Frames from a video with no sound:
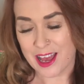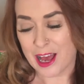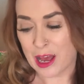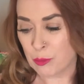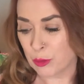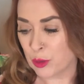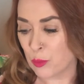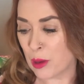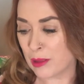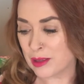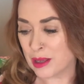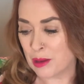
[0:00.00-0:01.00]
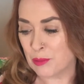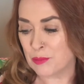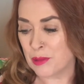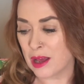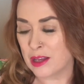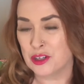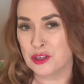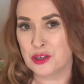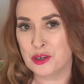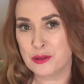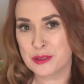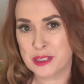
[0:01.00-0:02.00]
I want to welcome
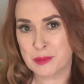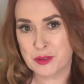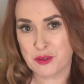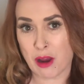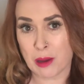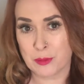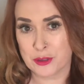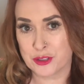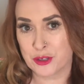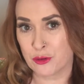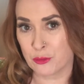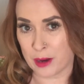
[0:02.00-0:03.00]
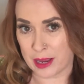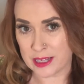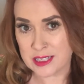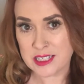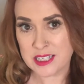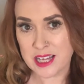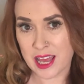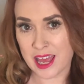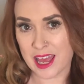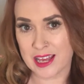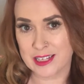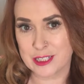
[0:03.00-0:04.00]
new subscribers, Grant
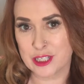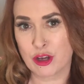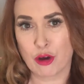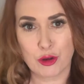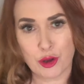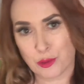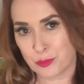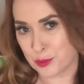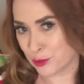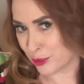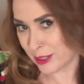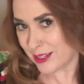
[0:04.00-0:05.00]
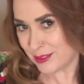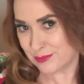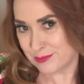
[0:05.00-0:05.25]
and Coco Beauty.